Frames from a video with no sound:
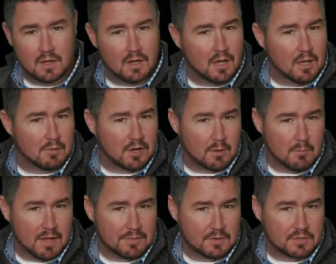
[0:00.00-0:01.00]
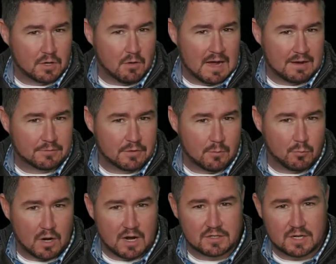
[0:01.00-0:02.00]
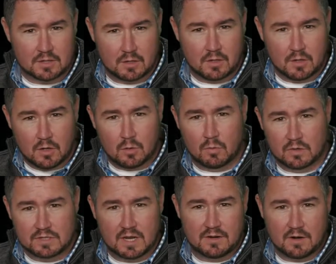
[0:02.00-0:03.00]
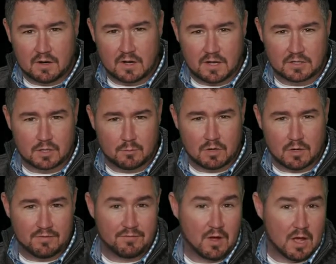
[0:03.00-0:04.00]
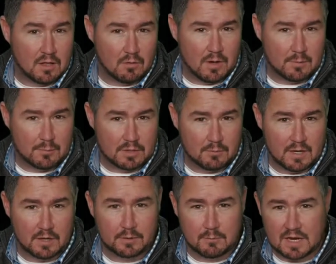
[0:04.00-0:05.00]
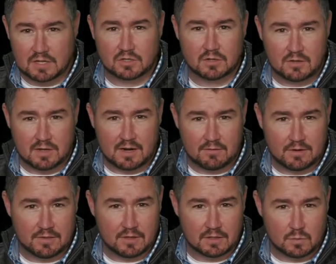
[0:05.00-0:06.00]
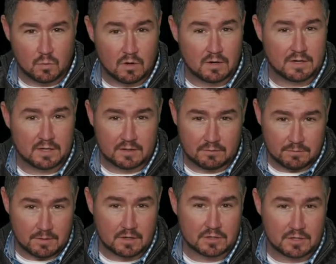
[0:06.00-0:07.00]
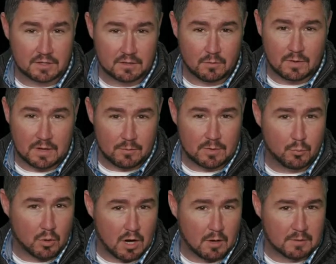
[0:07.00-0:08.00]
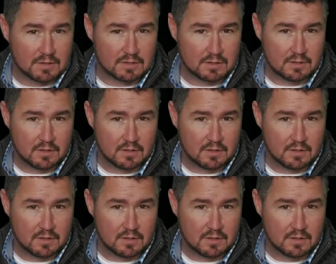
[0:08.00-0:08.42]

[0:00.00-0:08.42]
About a month or so after the project, we'll send our customer a follow-up email to make sure that everything's working and functioning the way we promised.